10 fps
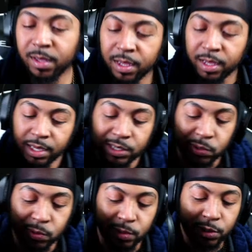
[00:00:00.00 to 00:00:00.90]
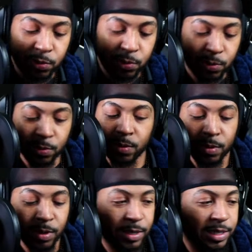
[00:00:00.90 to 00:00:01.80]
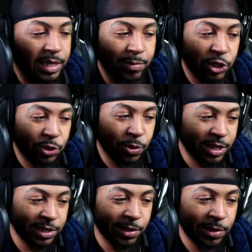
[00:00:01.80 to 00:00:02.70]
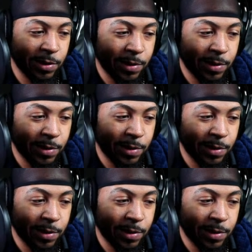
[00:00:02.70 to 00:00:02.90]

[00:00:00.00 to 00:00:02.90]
get to a little demonstration, y'all.